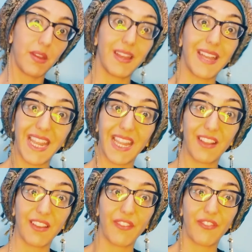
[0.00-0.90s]

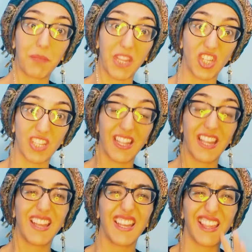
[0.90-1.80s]
information
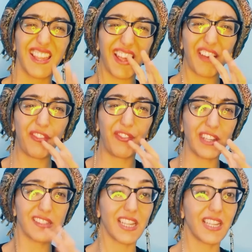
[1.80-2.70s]
that feels
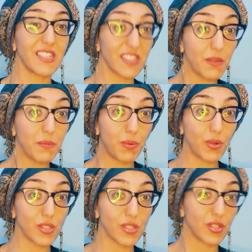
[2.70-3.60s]
like it's important
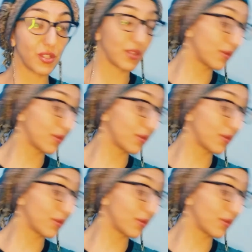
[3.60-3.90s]
to you.